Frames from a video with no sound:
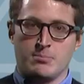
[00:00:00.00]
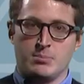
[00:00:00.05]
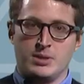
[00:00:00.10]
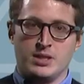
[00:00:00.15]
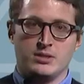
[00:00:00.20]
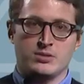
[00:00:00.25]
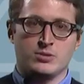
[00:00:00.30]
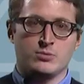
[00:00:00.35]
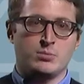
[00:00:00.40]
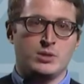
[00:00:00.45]
a
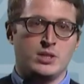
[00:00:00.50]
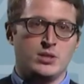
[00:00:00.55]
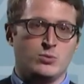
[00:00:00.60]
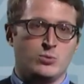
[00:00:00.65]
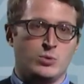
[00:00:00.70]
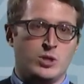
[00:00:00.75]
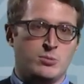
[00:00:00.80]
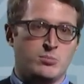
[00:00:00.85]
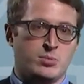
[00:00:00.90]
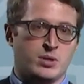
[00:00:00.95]
B2B
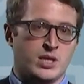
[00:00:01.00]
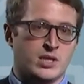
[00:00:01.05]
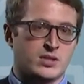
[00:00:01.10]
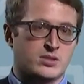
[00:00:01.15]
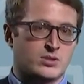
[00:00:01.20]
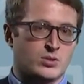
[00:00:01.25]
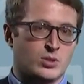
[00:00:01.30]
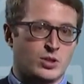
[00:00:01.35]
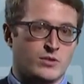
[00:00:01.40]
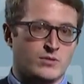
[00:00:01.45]
repair
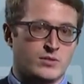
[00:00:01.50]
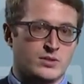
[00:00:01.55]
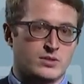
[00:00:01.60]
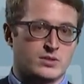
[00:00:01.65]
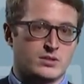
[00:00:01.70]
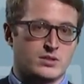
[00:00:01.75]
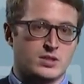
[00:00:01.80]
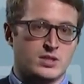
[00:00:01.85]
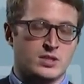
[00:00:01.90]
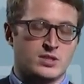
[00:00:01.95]

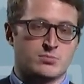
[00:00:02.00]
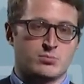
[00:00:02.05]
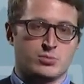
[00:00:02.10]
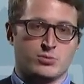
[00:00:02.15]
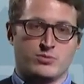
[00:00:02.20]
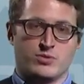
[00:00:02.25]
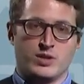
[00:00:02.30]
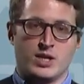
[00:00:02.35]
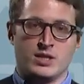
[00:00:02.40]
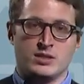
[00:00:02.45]
service is
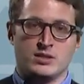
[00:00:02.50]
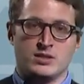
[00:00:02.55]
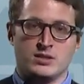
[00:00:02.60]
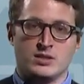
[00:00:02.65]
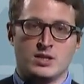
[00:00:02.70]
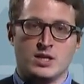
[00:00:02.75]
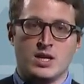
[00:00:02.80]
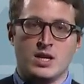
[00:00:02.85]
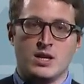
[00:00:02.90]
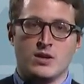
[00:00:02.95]
provided
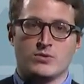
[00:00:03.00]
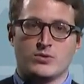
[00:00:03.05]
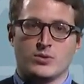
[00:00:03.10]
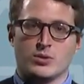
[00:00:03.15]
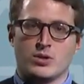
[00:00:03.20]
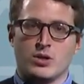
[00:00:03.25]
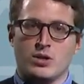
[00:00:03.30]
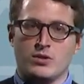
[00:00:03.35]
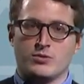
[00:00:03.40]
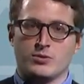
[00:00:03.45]
for
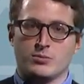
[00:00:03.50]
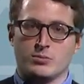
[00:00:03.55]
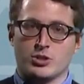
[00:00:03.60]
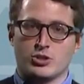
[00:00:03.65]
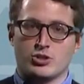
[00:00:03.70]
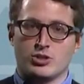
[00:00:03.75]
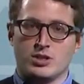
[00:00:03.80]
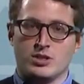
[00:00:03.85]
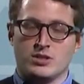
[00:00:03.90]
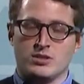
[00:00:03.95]
coffee
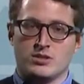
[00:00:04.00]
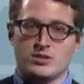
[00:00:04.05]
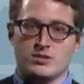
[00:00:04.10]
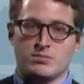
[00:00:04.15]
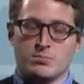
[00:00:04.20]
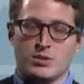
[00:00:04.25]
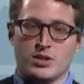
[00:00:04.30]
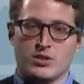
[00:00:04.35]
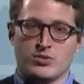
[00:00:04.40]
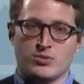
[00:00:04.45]
machines
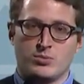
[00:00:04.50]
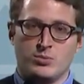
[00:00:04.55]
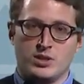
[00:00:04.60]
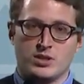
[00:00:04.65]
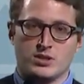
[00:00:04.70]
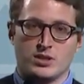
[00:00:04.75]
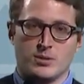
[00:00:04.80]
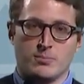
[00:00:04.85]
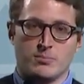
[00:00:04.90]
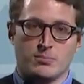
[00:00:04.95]
by
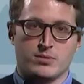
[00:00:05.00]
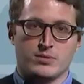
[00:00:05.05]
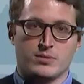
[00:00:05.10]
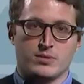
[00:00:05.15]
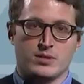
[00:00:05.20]
3temp